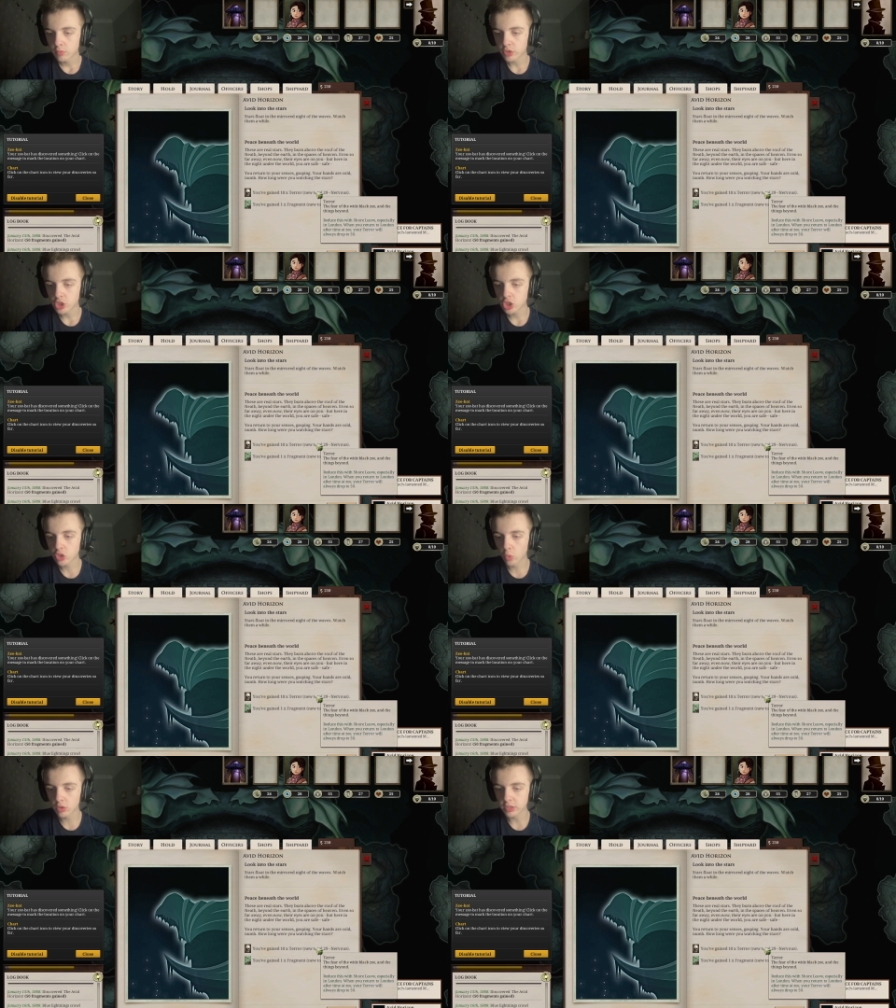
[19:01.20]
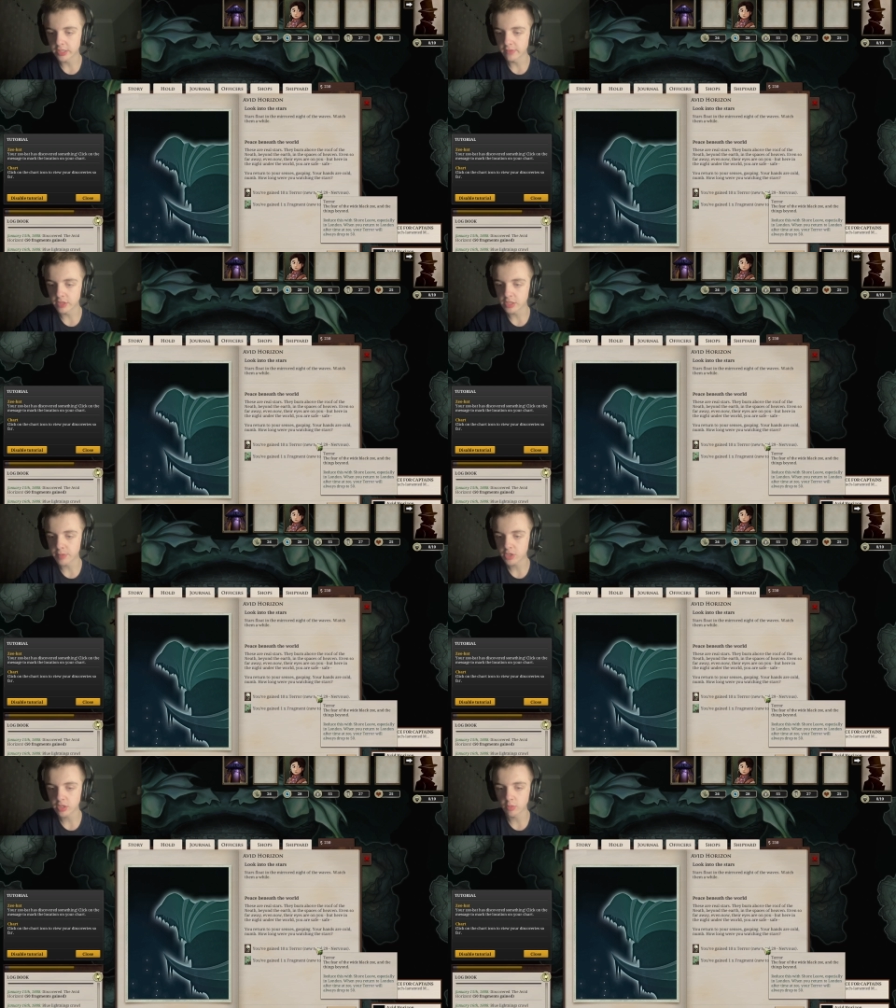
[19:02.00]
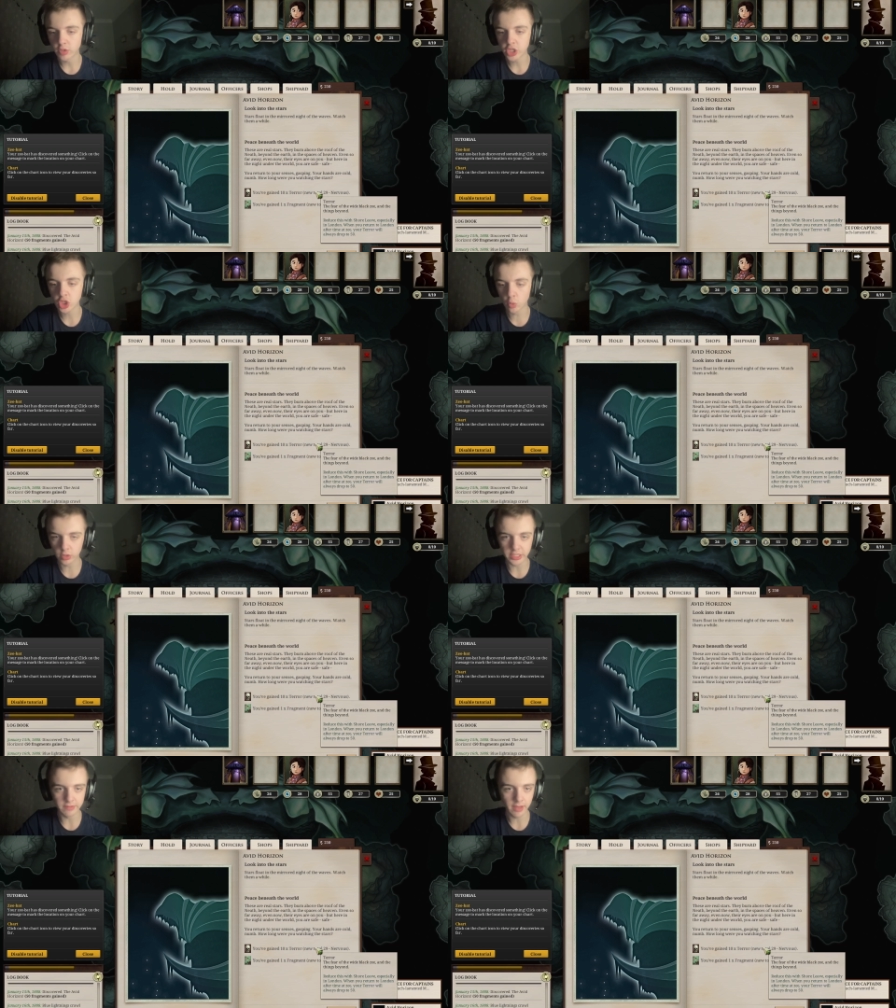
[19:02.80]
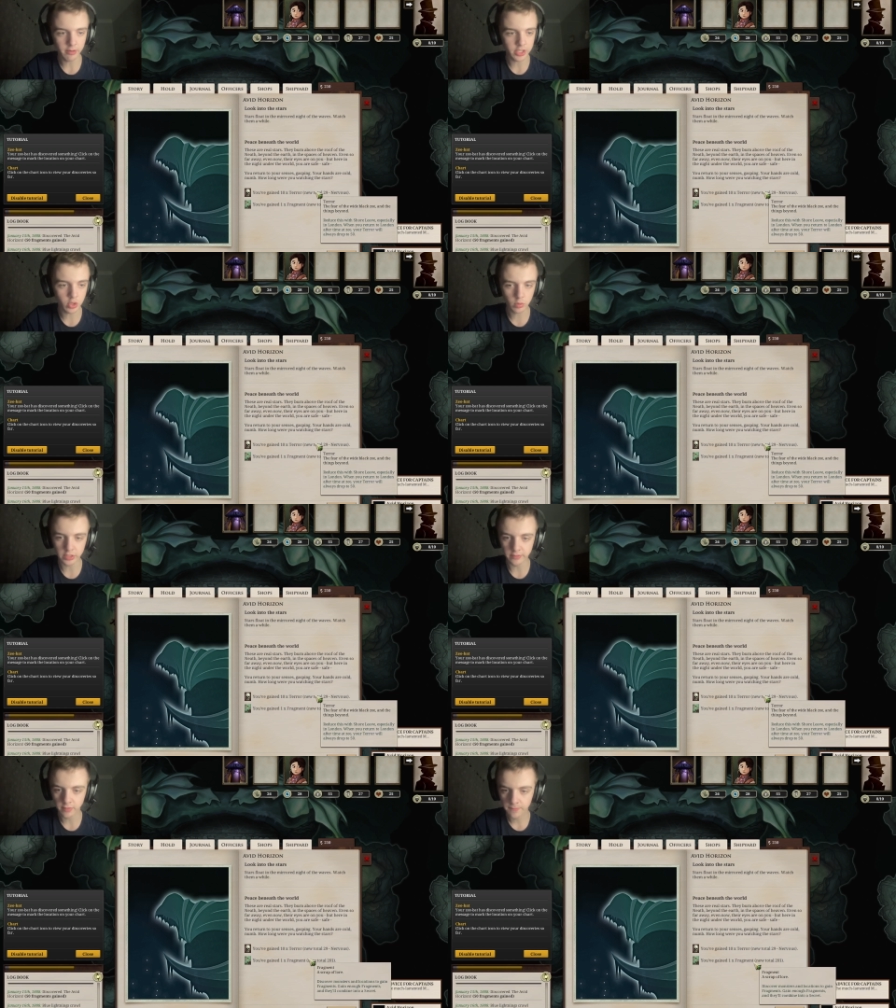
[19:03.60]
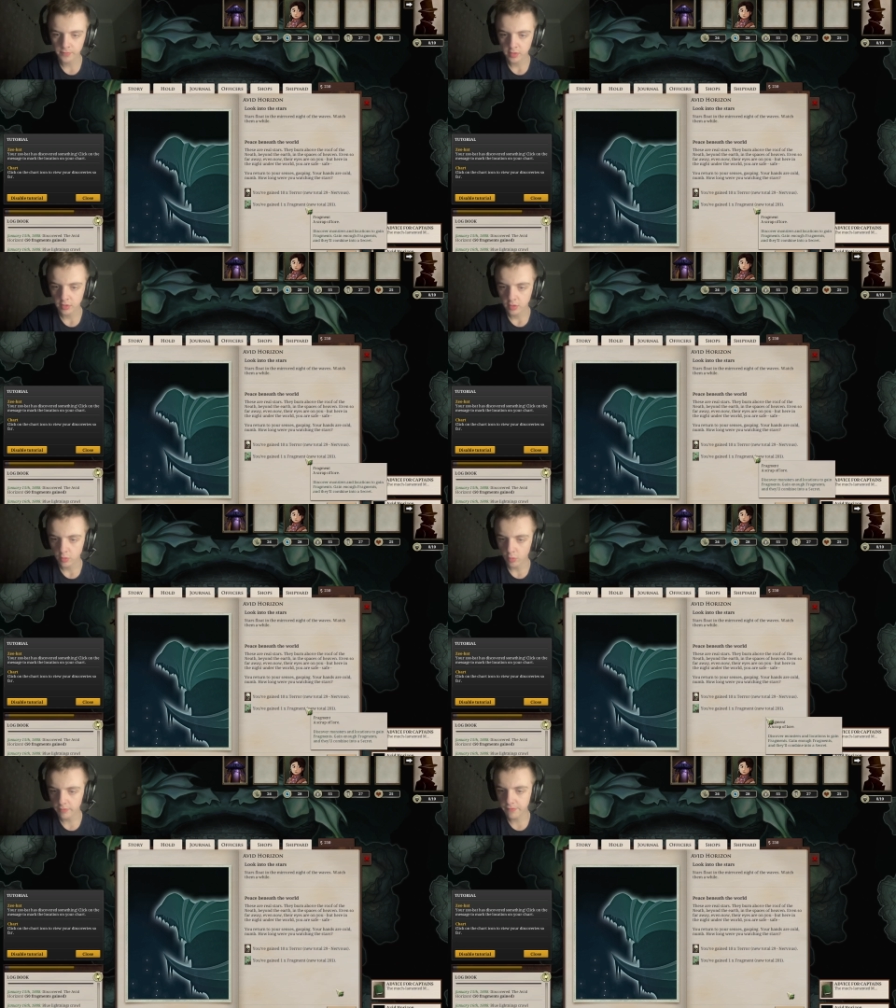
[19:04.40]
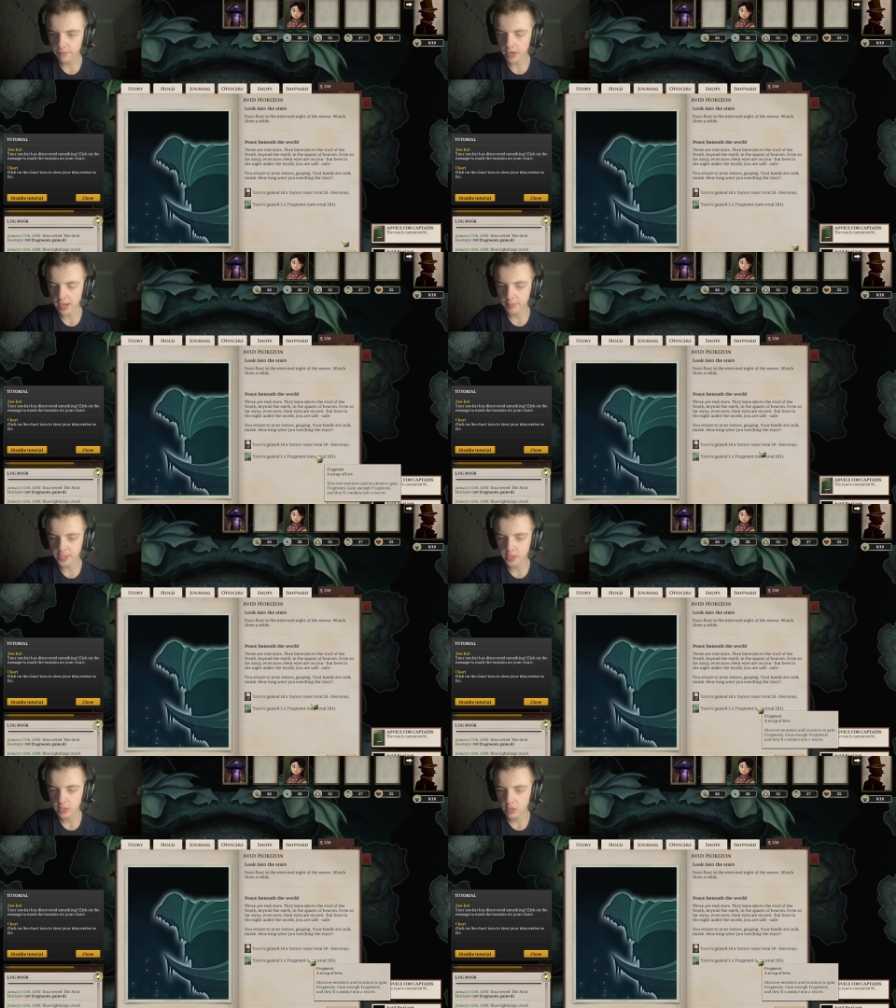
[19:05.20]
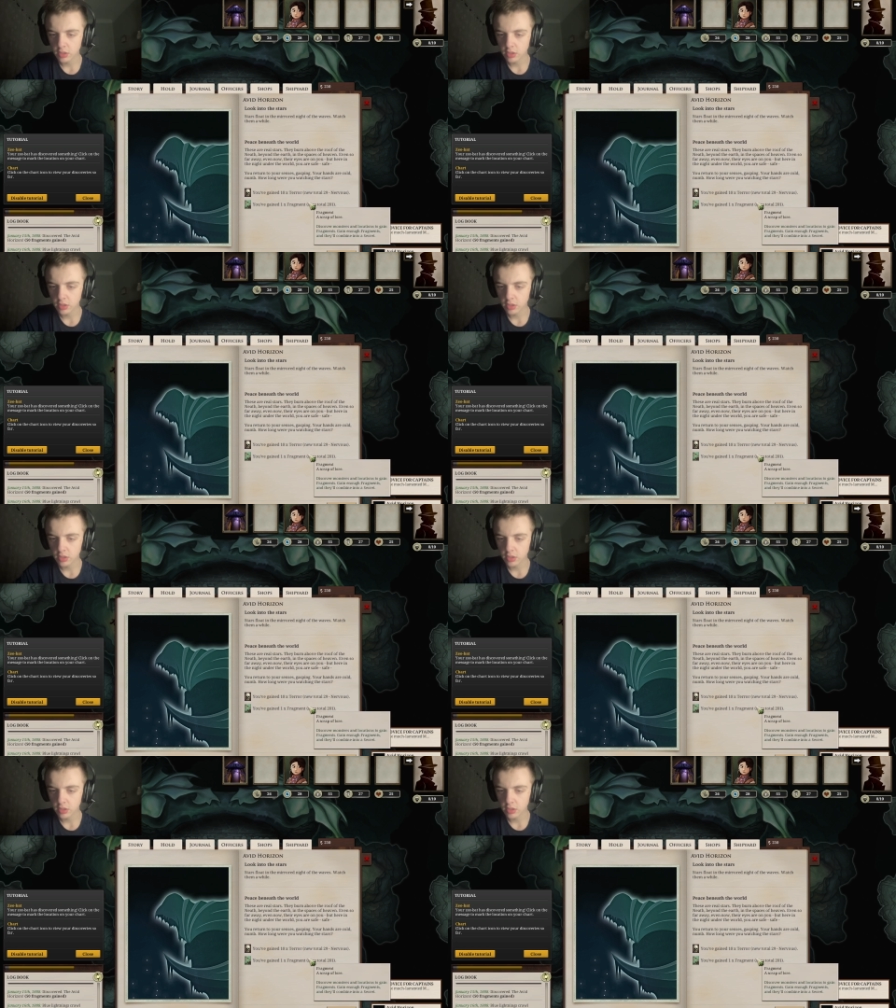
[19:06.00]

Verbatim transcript: with shore leave, especially what is shore leave? How do I shore leave? One fragment.